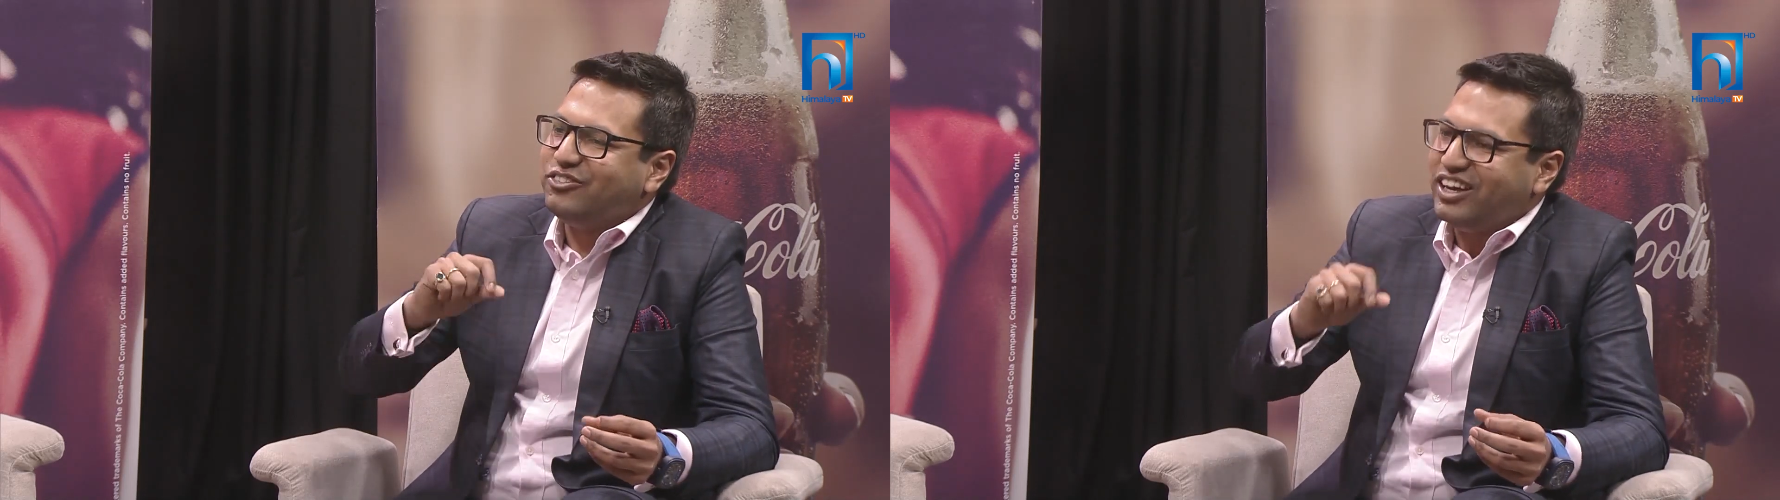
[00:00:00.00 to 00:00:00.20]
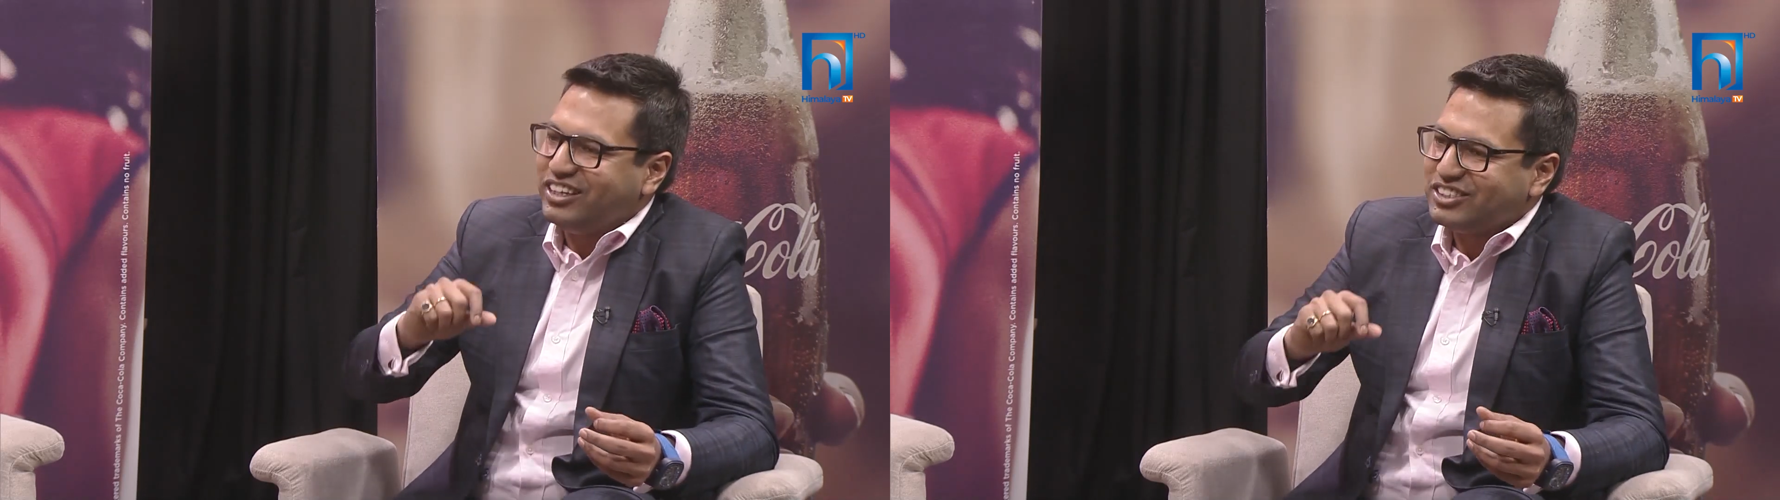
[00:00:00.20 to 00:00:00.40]

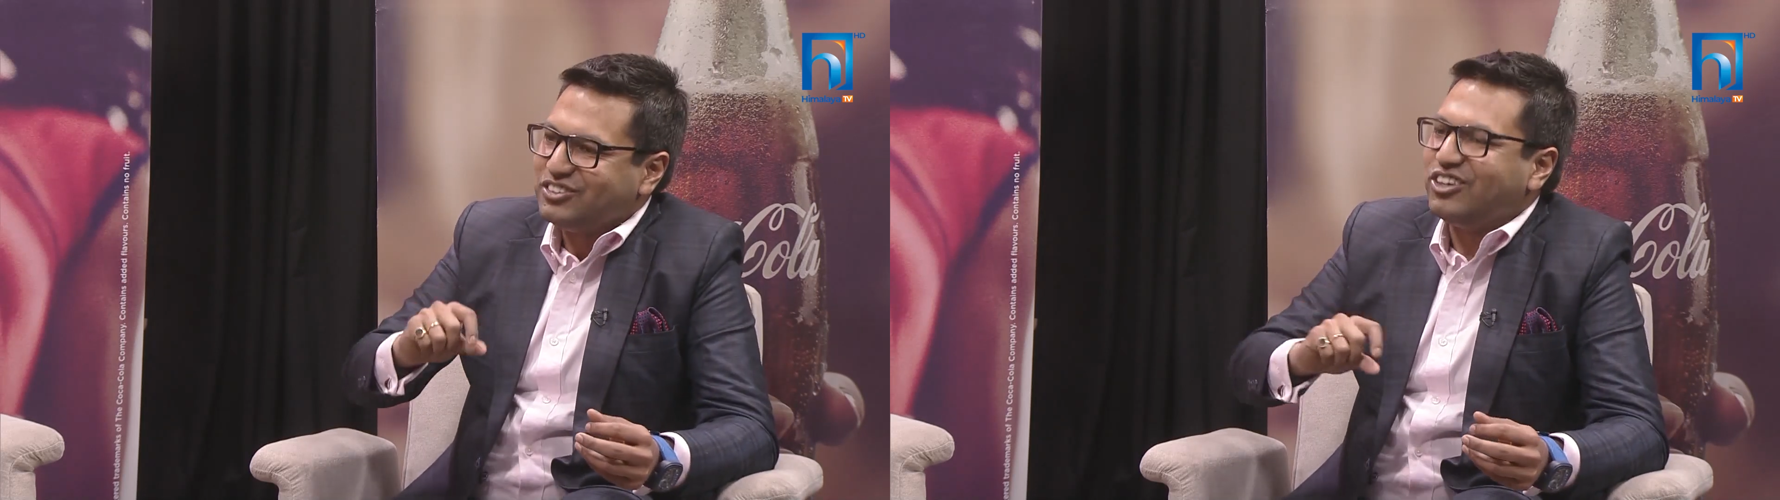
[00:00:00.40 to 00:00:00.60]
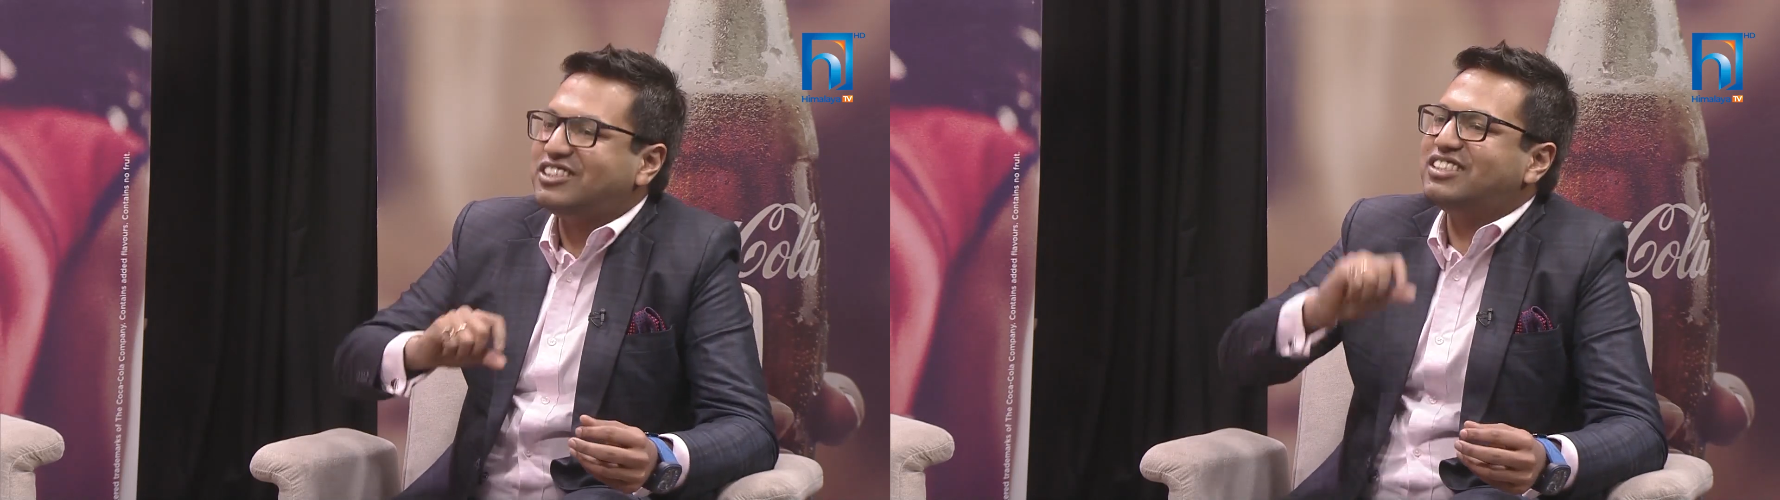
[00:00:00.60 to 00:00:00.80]

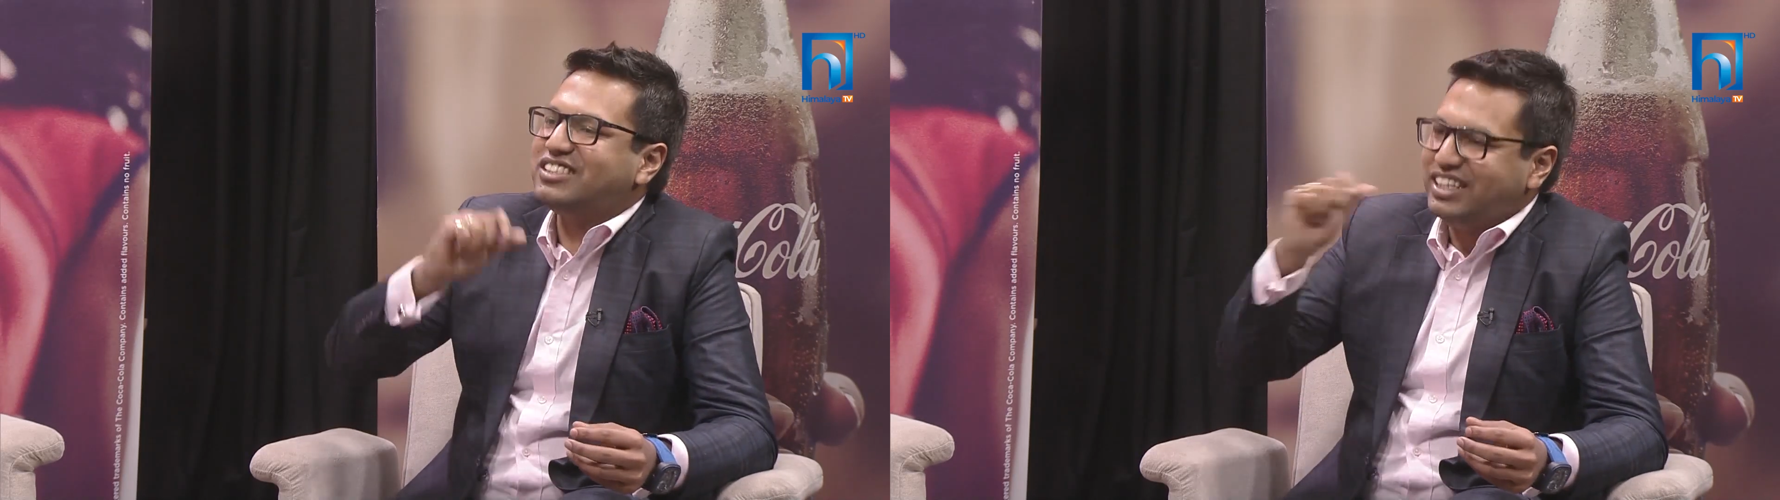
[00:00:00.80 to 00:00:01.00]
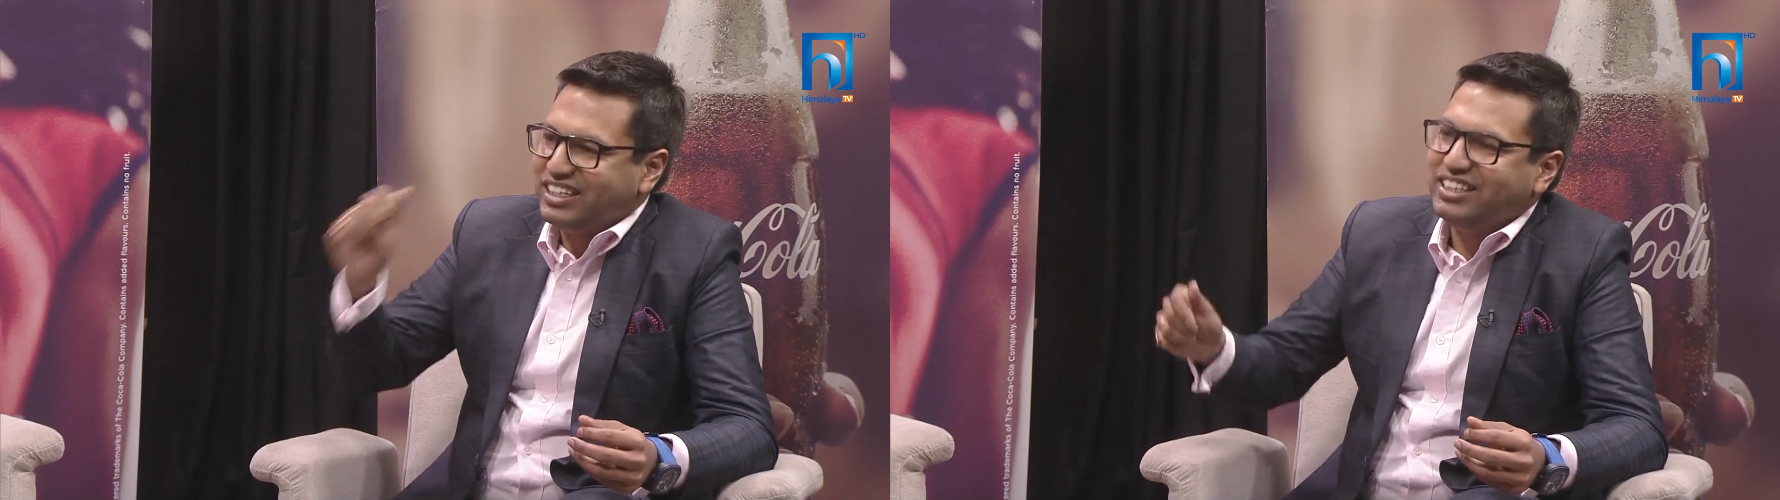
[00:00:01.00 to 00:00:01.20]
edition
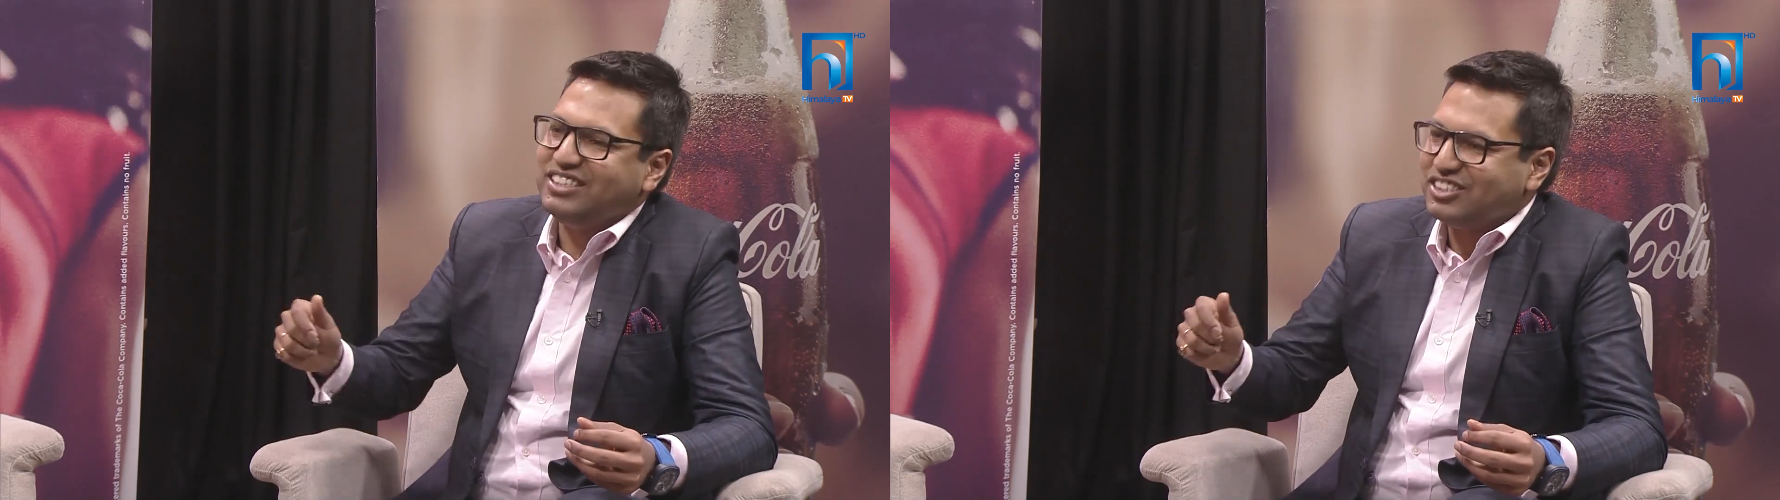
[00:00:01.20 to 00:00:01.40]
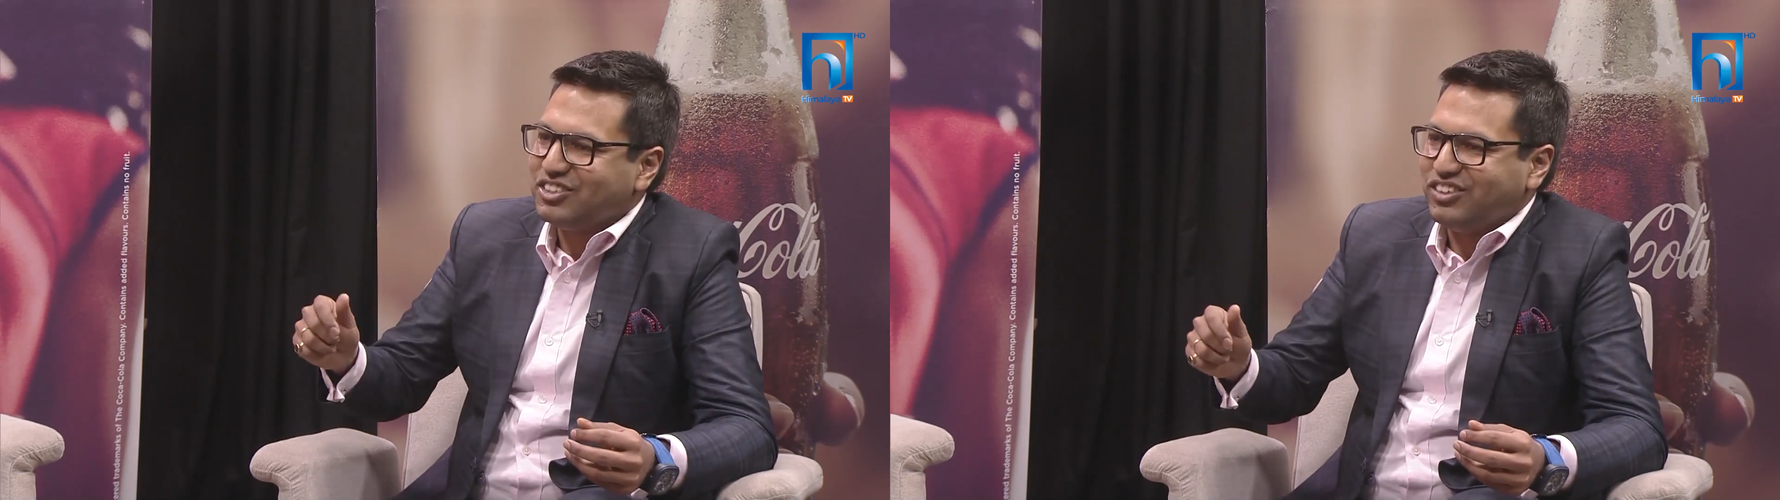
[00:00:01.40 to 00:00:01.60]
watches
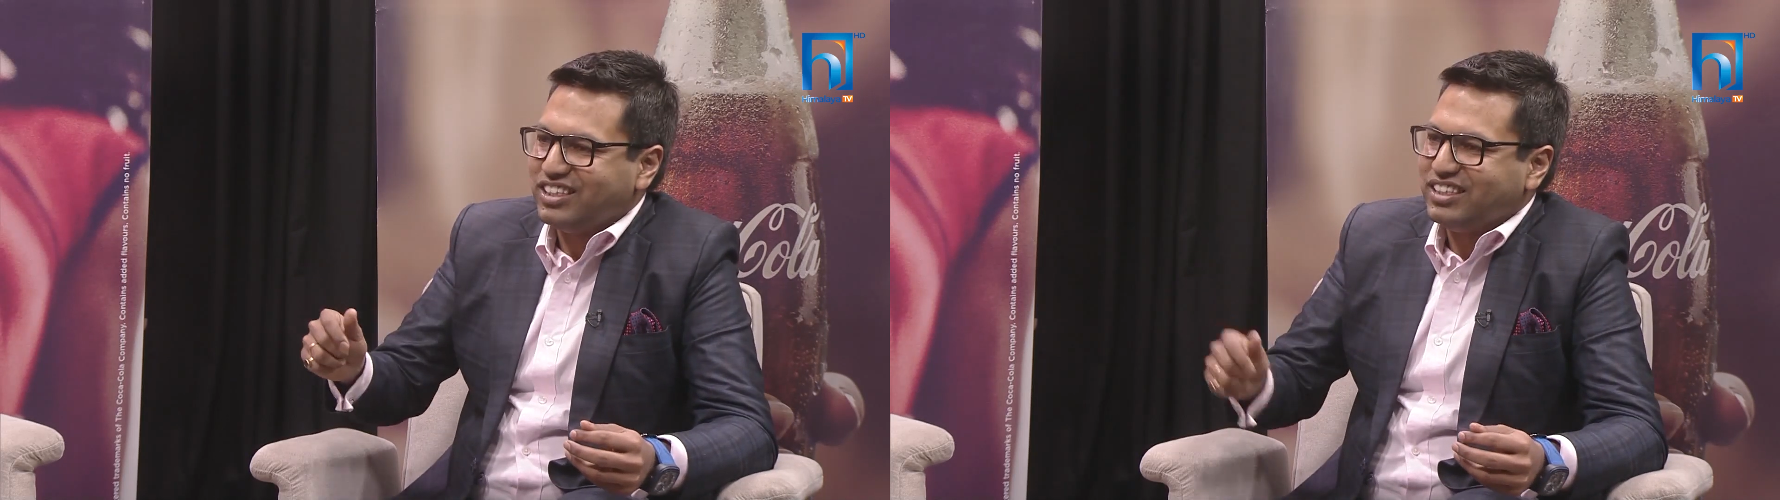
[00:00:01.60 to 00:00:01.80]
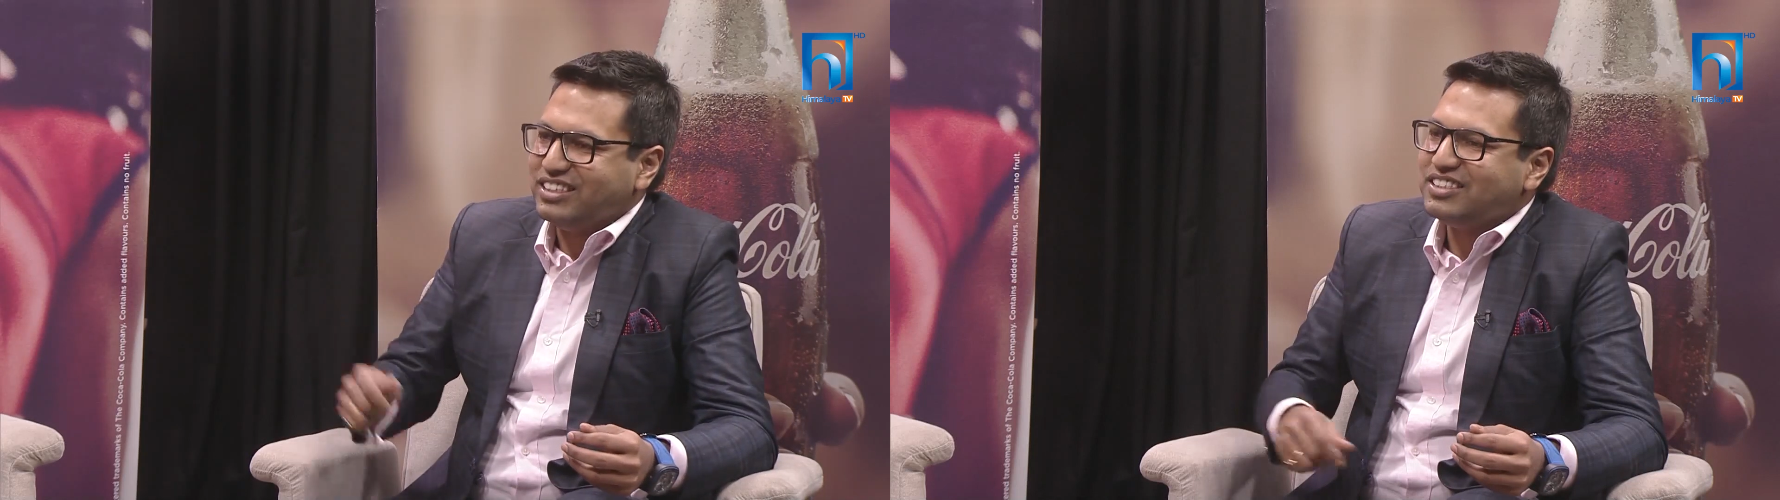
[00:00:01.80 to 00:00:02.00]
increases over
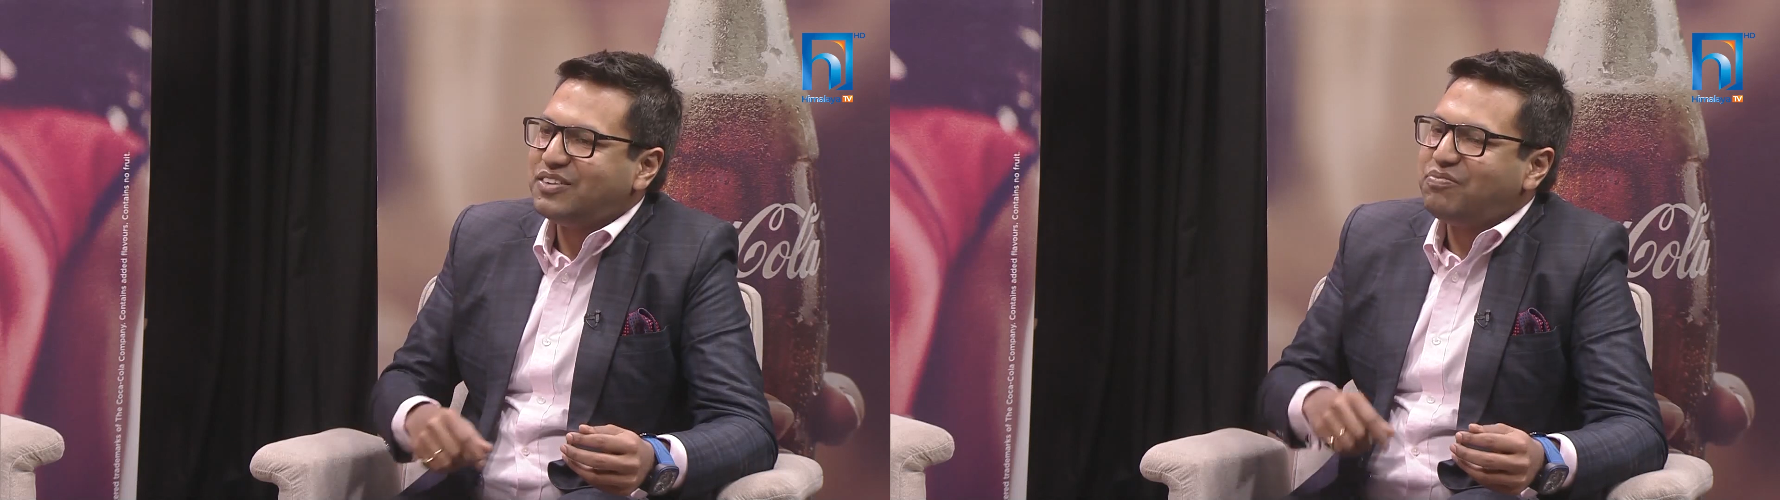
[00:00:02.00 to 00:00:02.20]
the years.